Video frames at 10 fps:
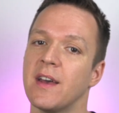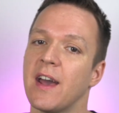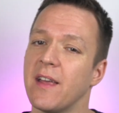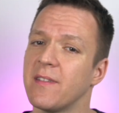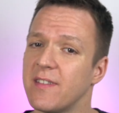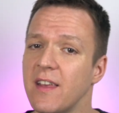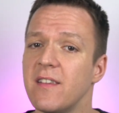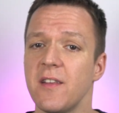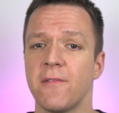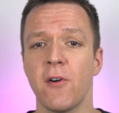And
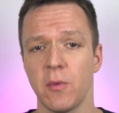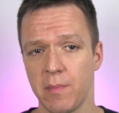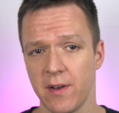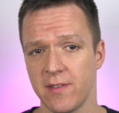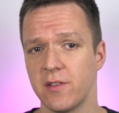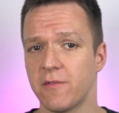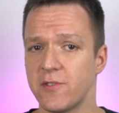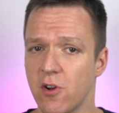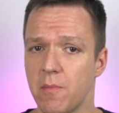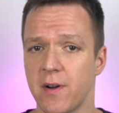64% of
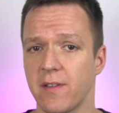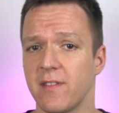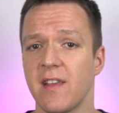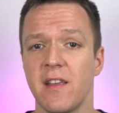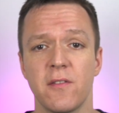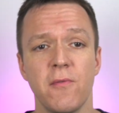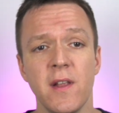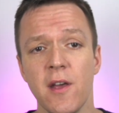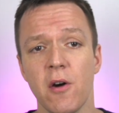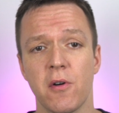shoppers says
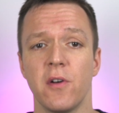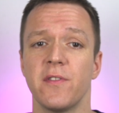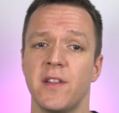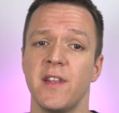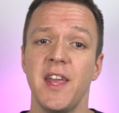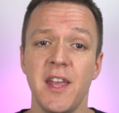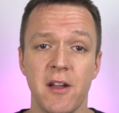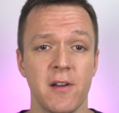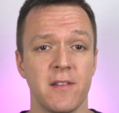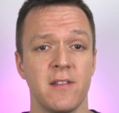video content
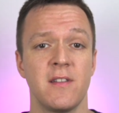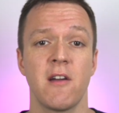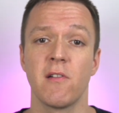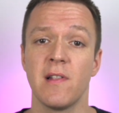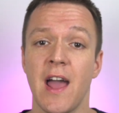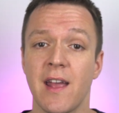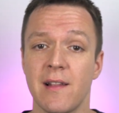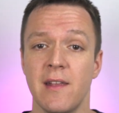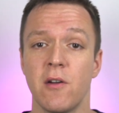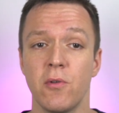increases their
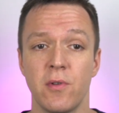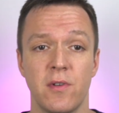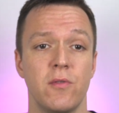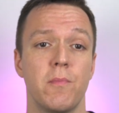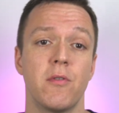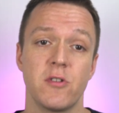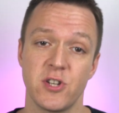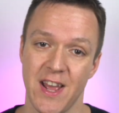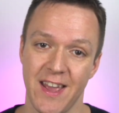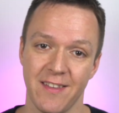likelihood to
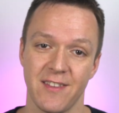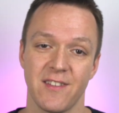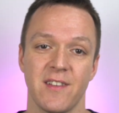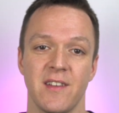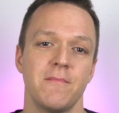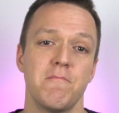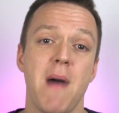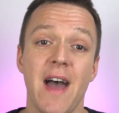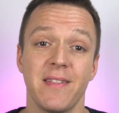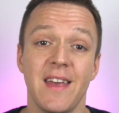purchase.
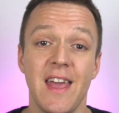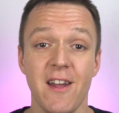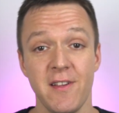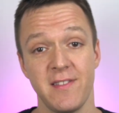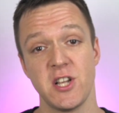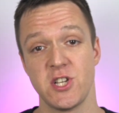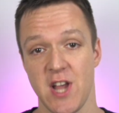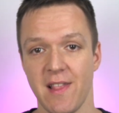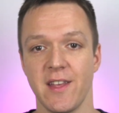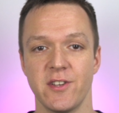But here is the
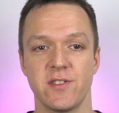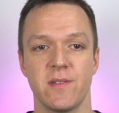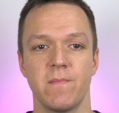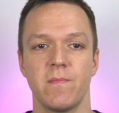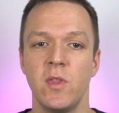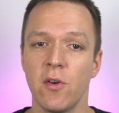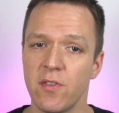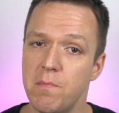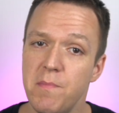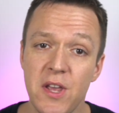challenge.
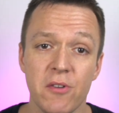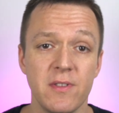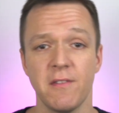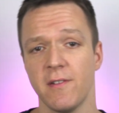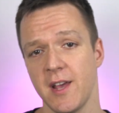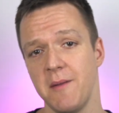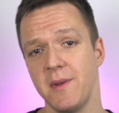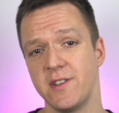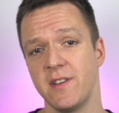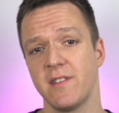Those beautiful
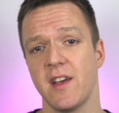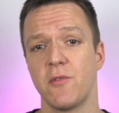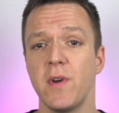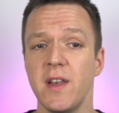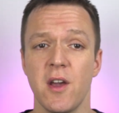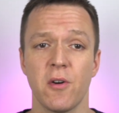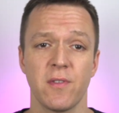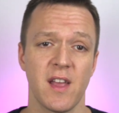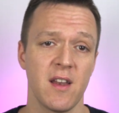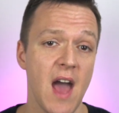images and
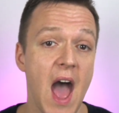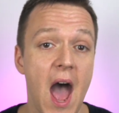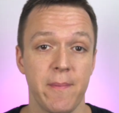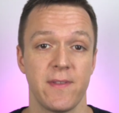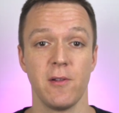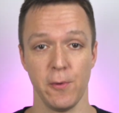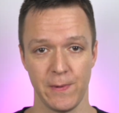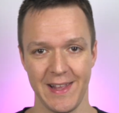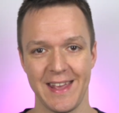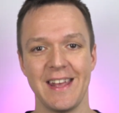videos can
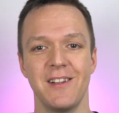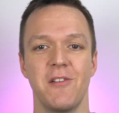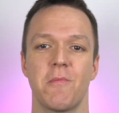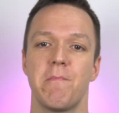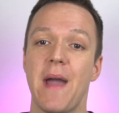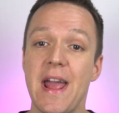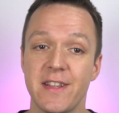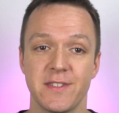absolutely kill your page